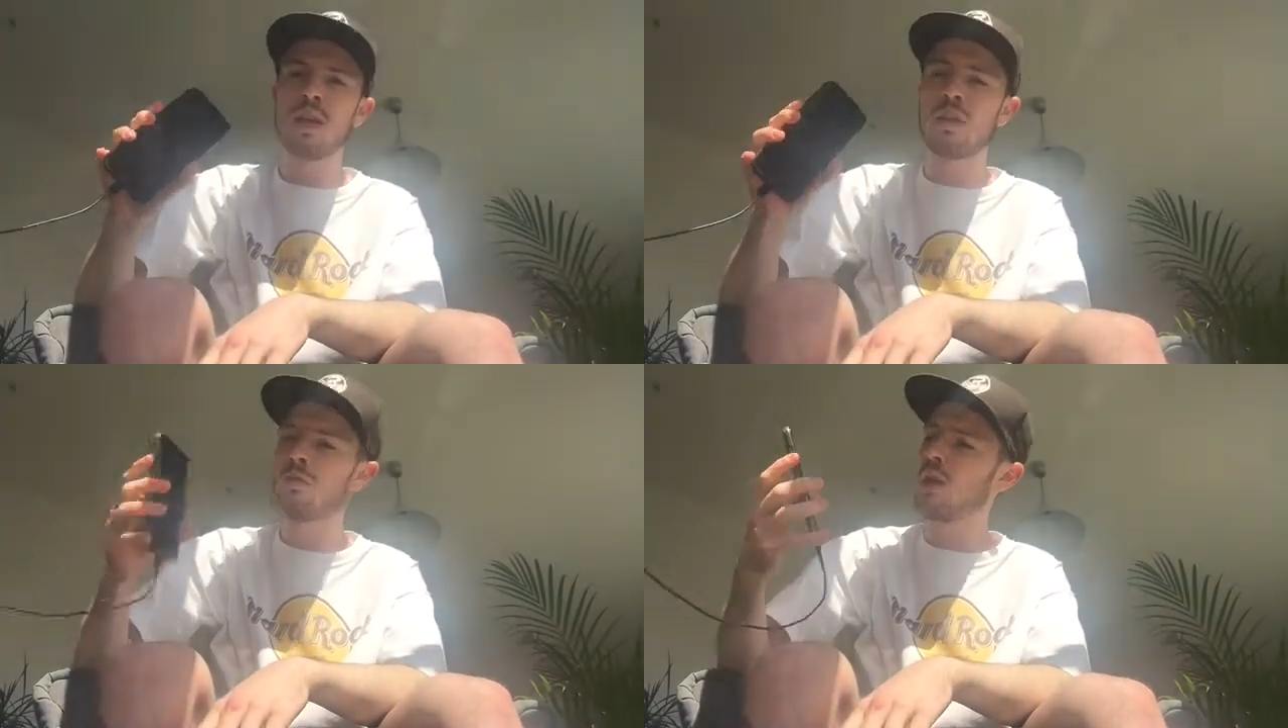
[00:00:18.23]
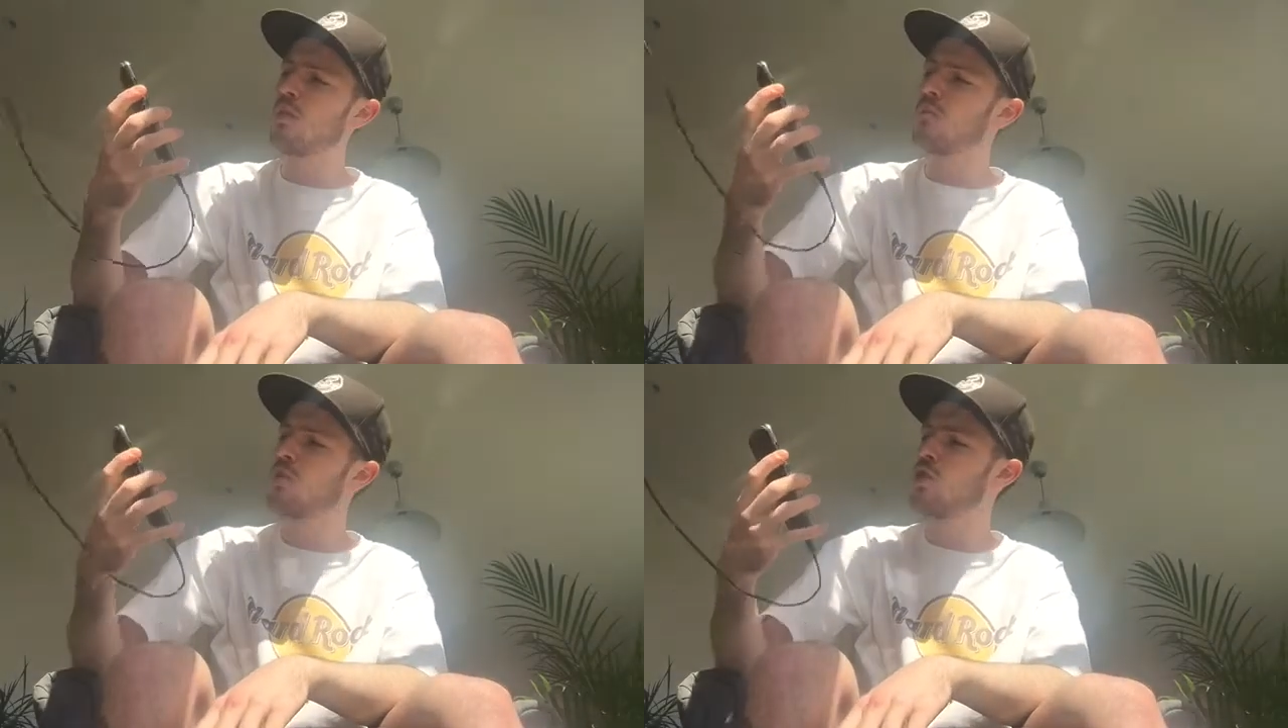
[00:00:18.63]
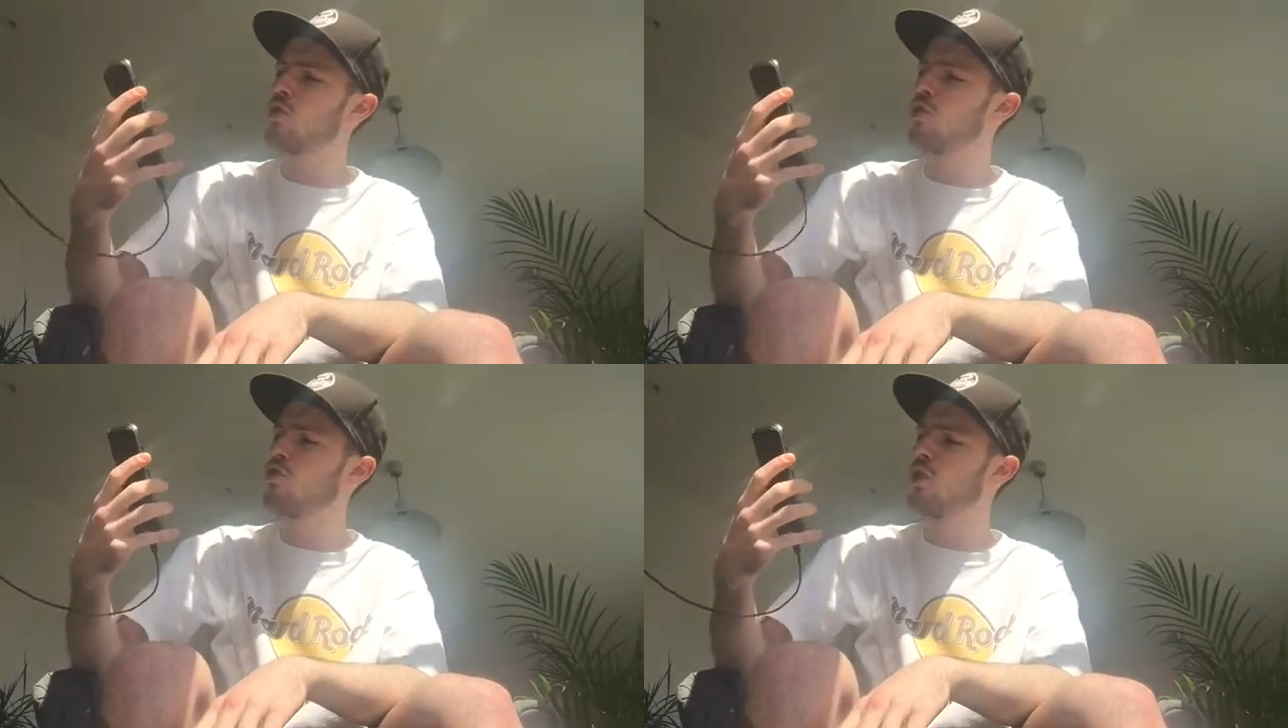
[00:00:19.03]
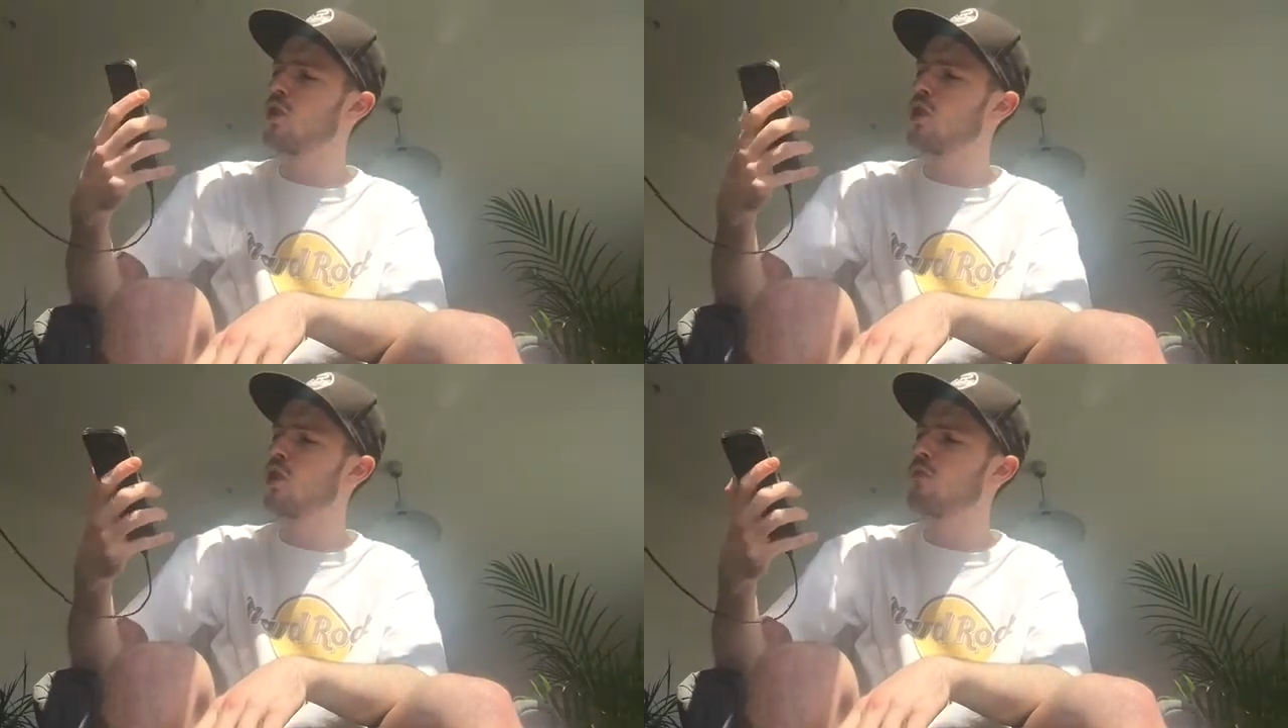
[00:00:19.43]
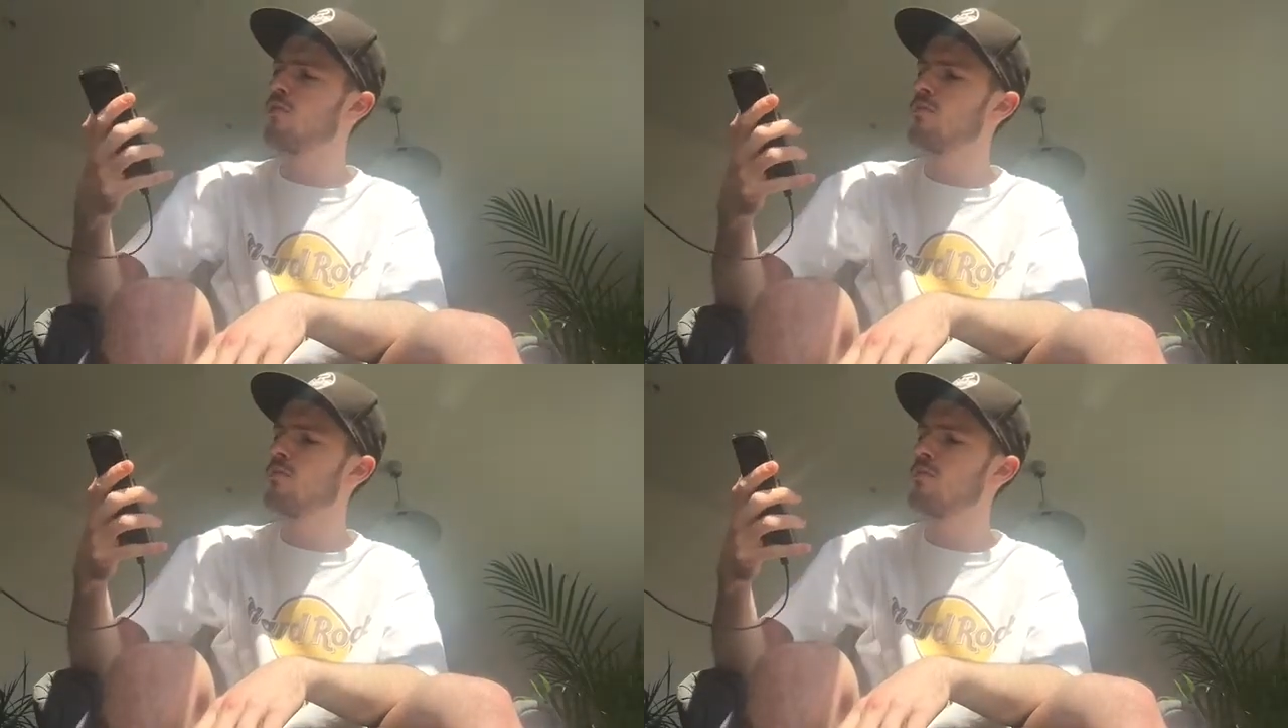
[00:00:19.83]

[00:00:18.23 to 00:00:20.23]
and if I turn the screen on,